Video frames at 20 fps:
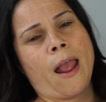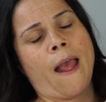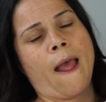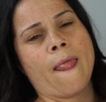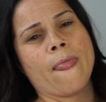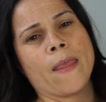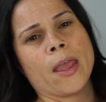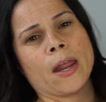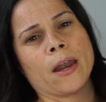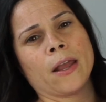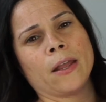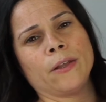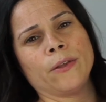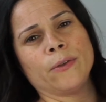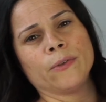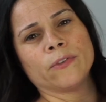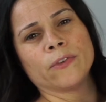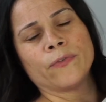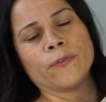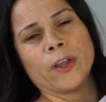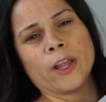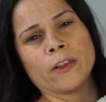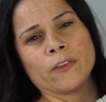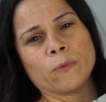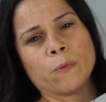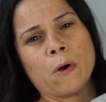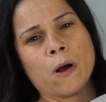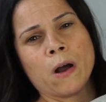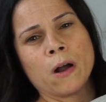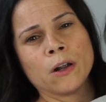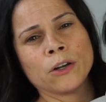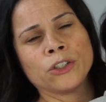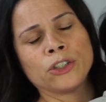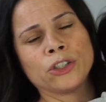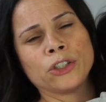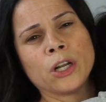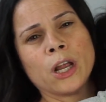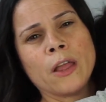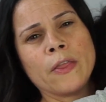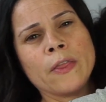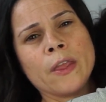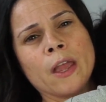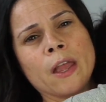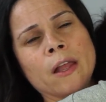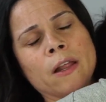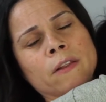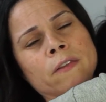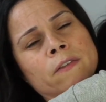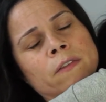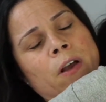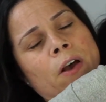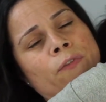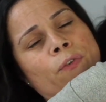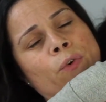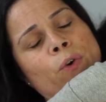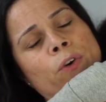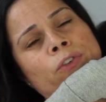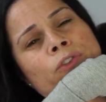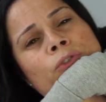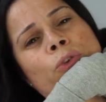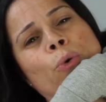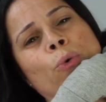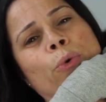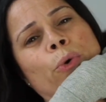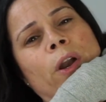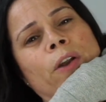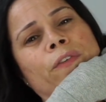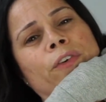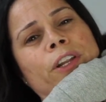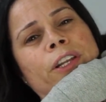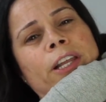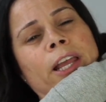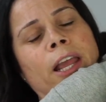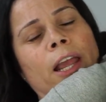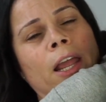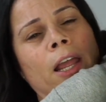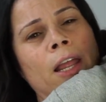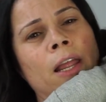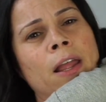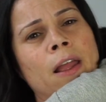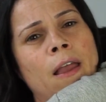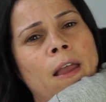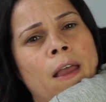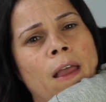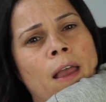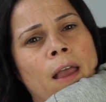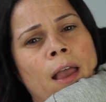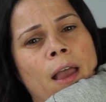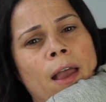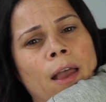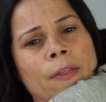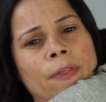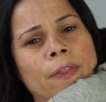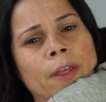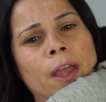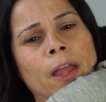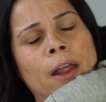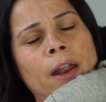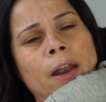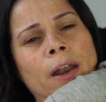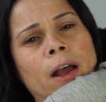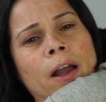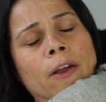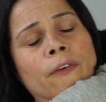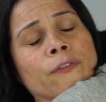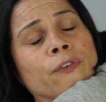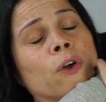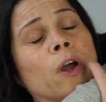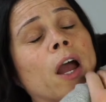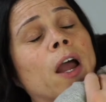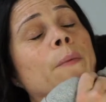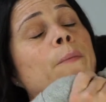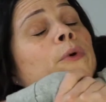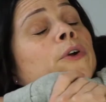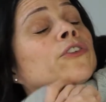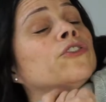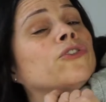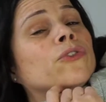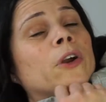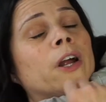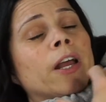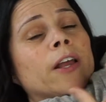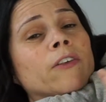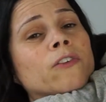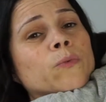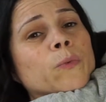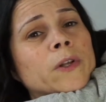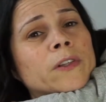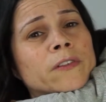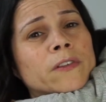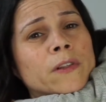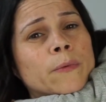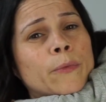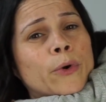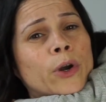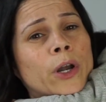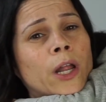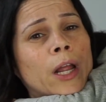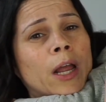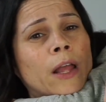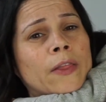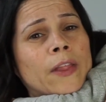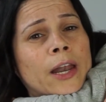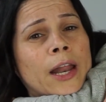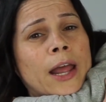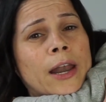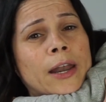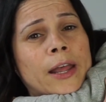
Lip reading: and then I use a face wash, and then of course toner every day. And then I moisturize once in the morning and then at